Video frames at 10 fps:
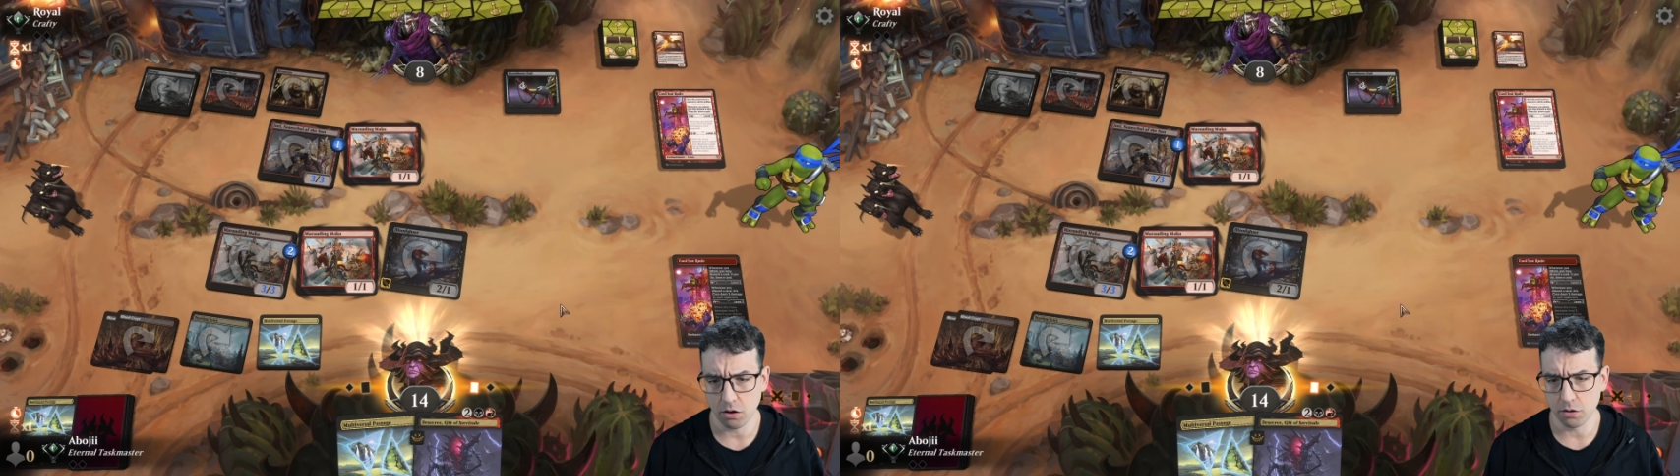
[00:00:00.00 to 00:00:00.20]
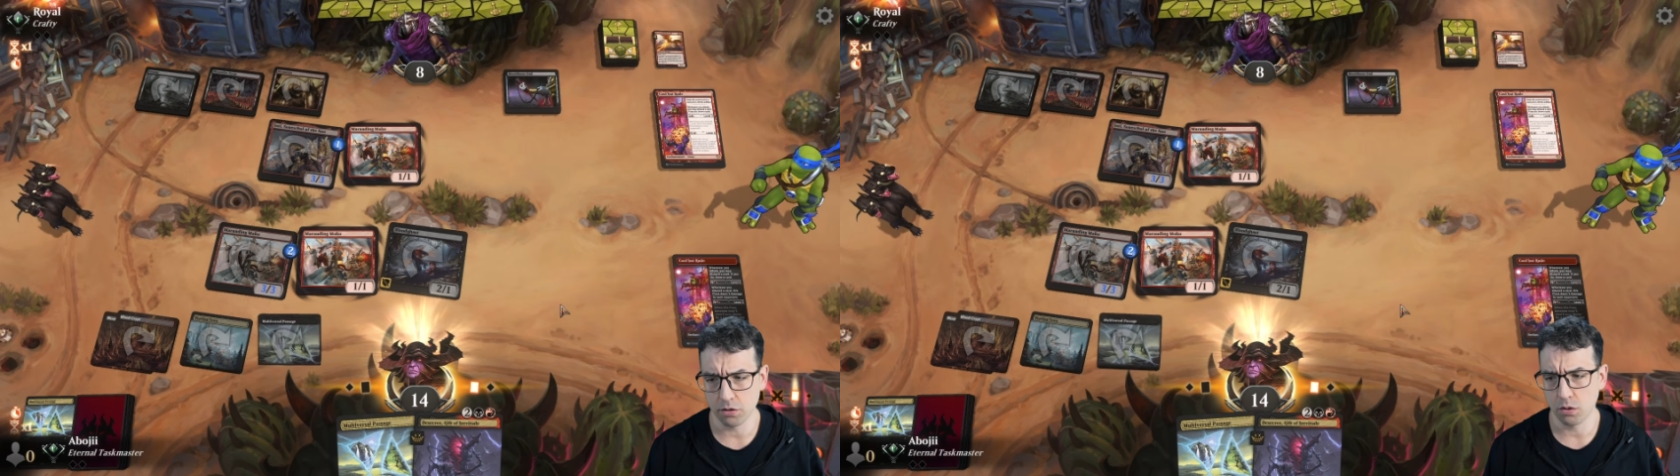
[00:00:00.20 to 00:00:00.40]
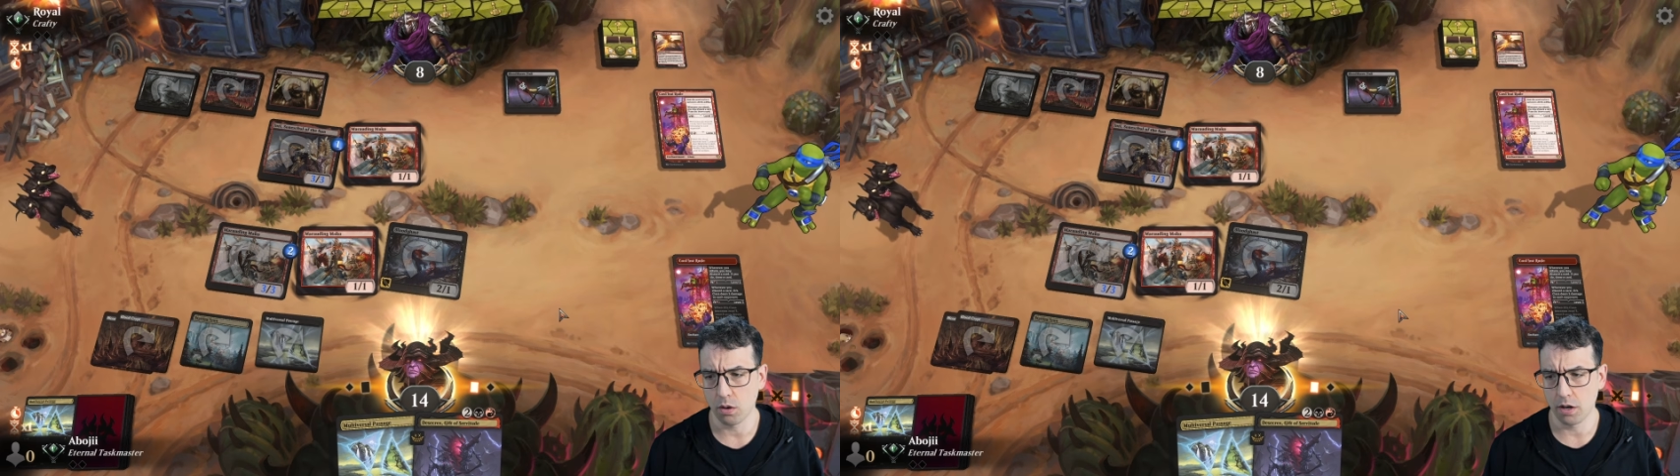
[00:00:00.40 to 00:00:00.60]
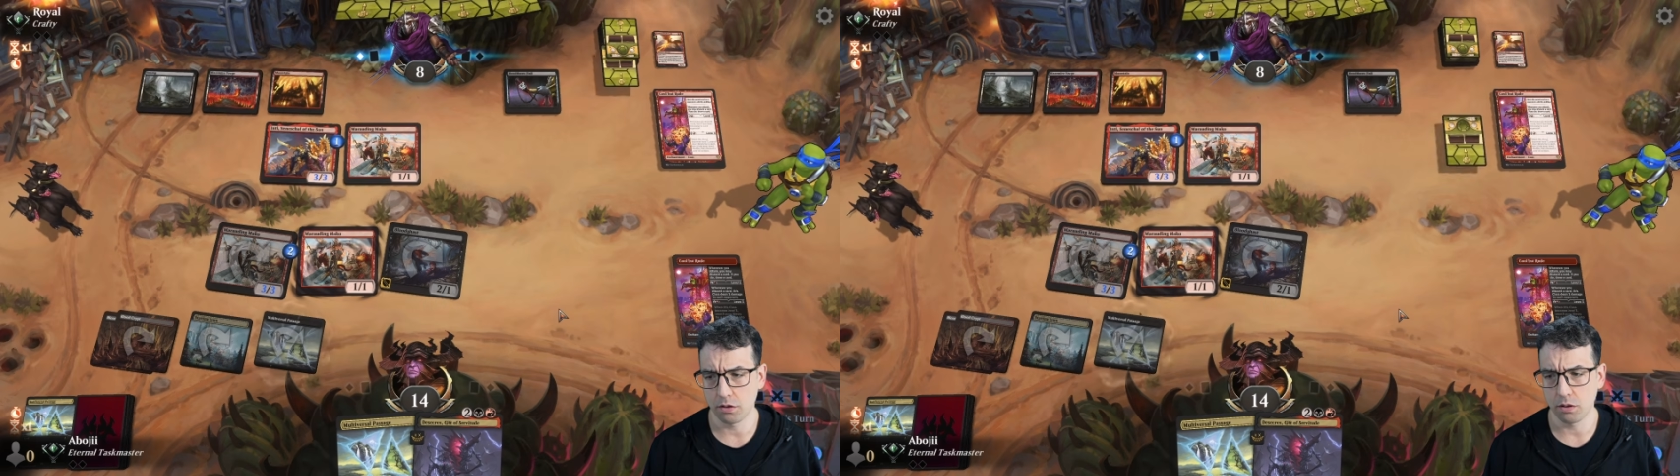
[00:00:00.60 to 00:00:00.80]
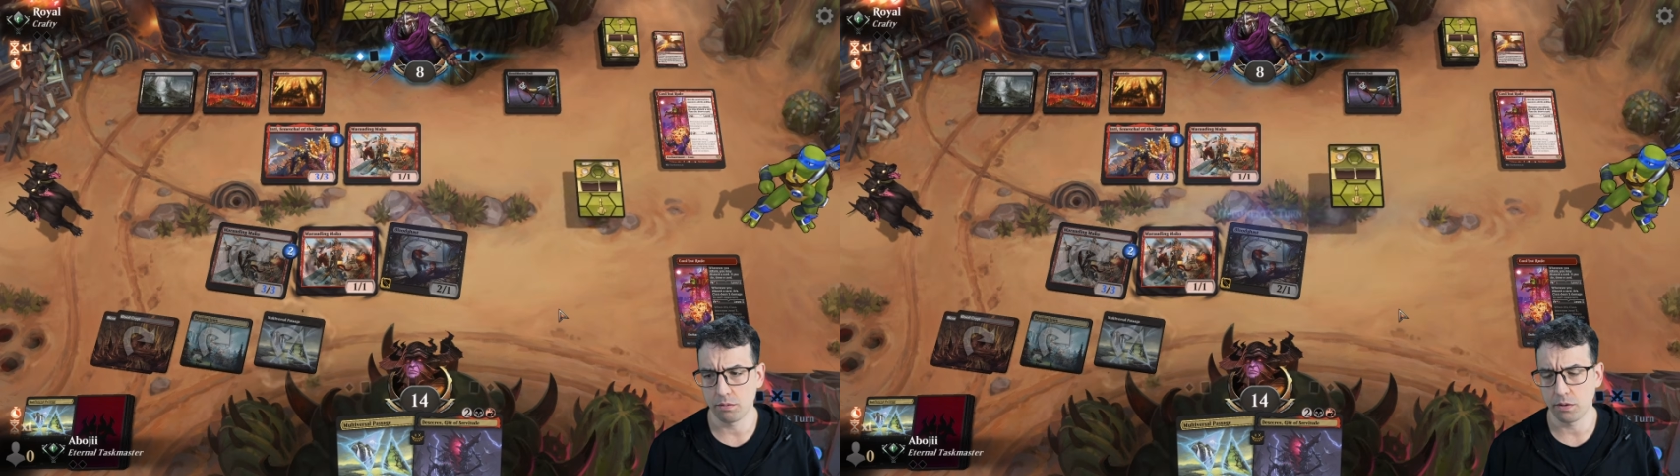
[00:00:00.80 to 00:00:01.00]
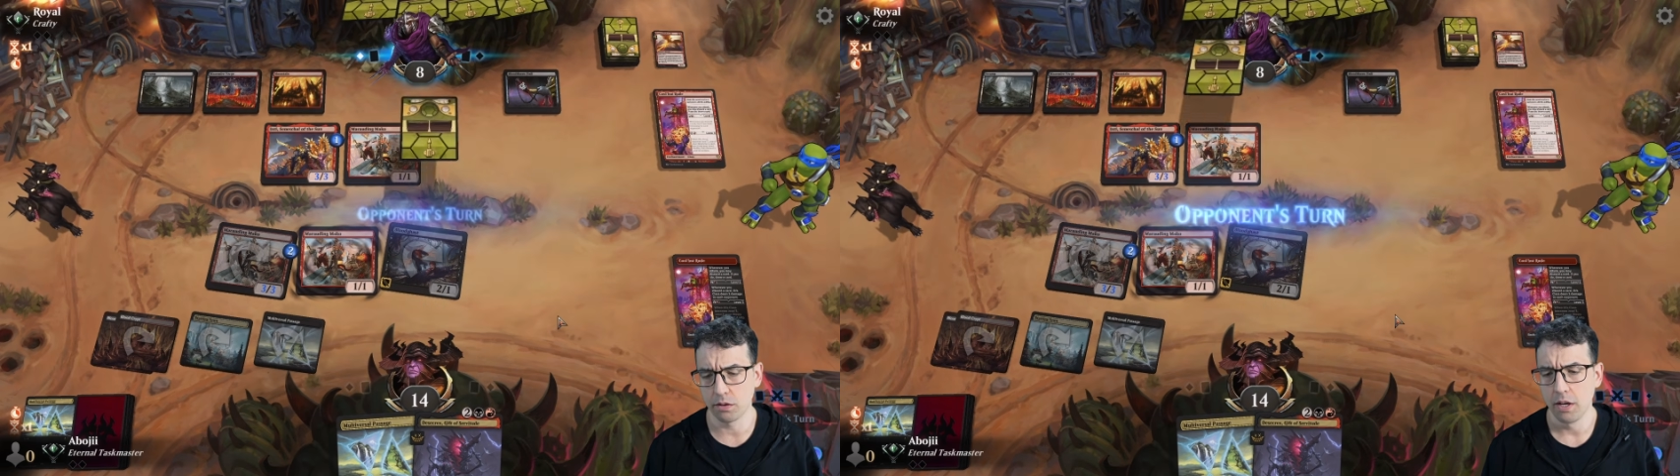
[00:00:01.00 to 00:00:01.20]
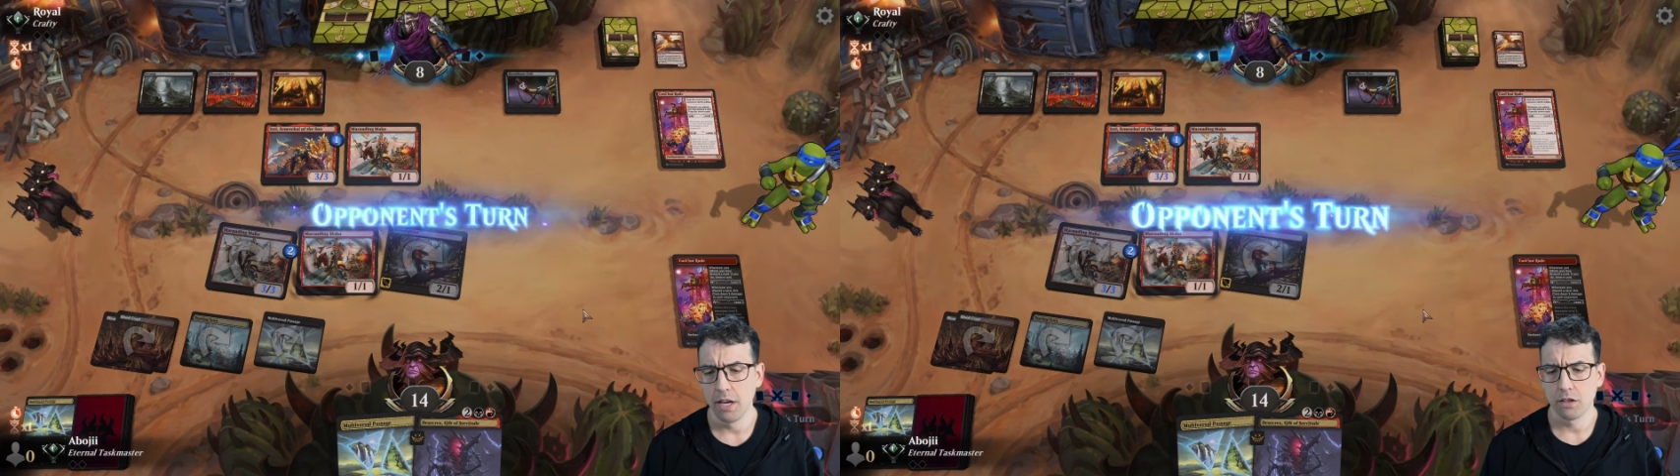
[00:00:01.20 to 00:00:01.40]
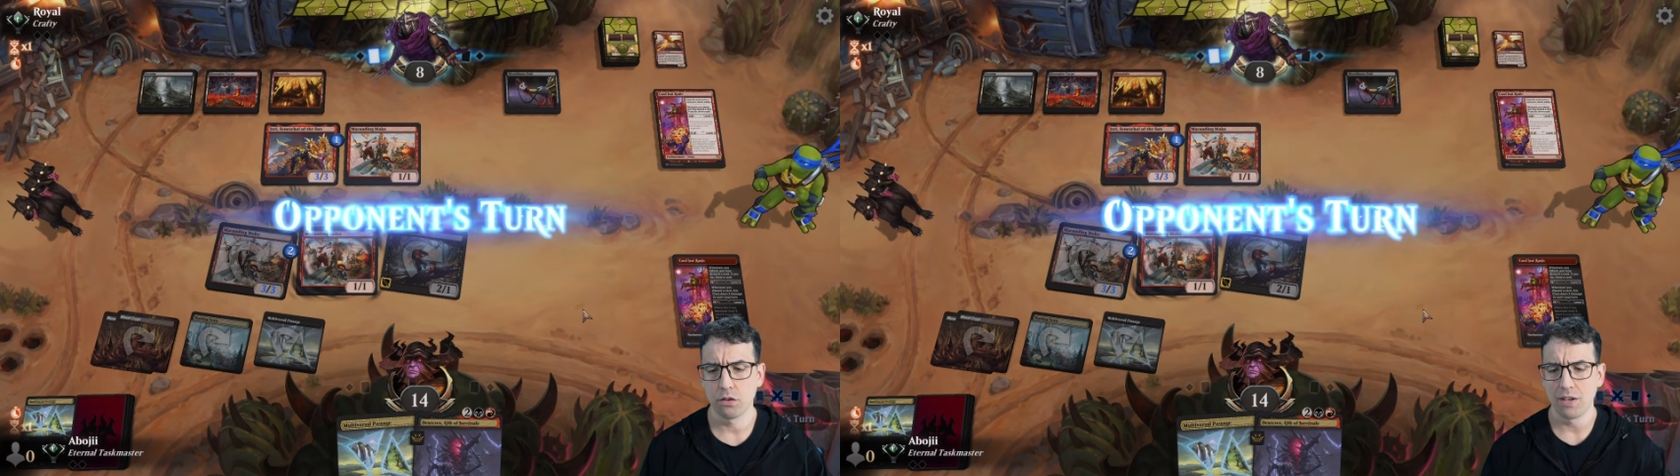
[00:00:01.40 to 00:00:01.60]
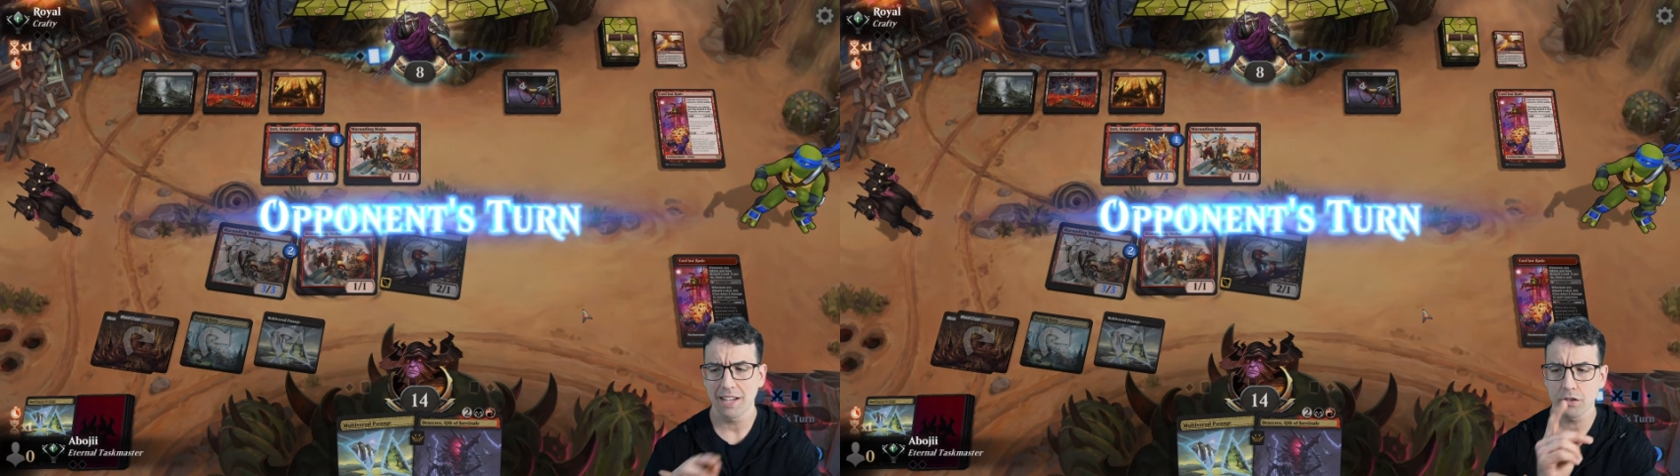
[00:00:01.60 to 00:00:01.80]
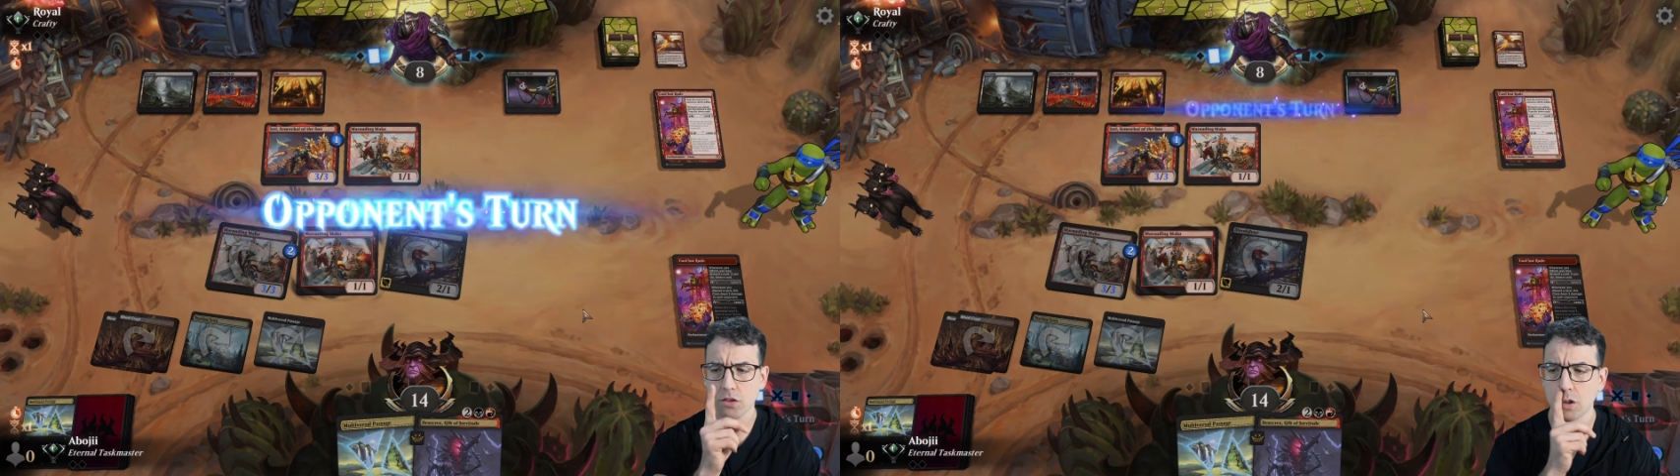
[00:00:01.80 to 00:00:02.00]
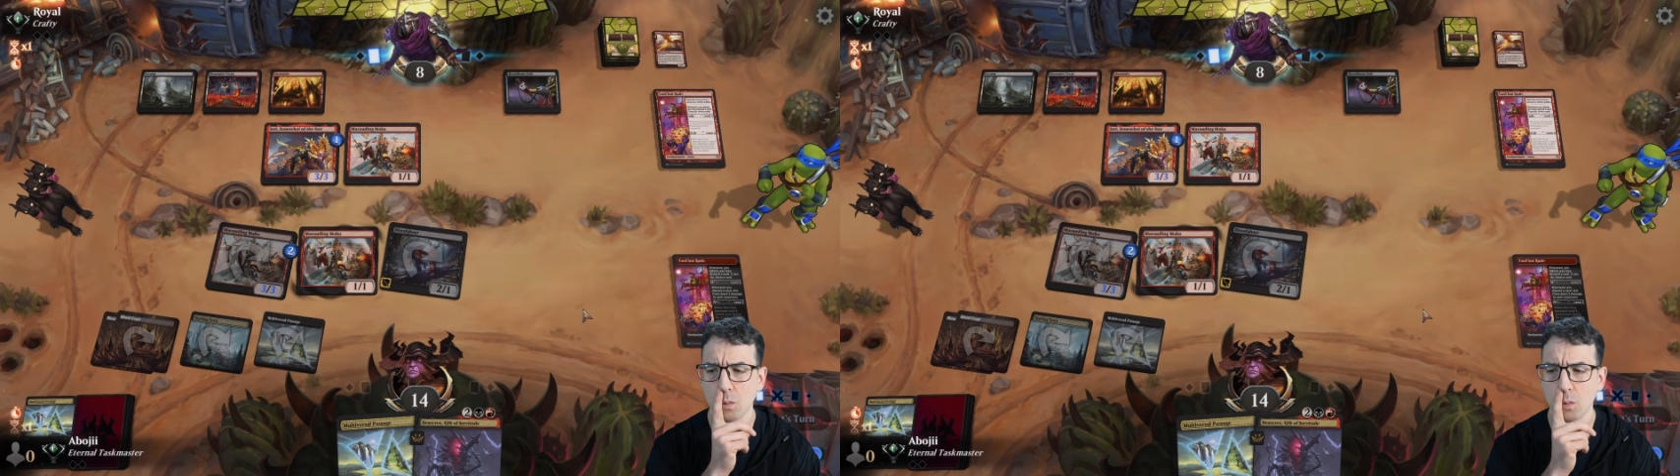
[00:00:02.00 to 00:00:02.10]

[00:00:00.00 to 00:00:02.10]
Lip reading: also onto the field. So next turn,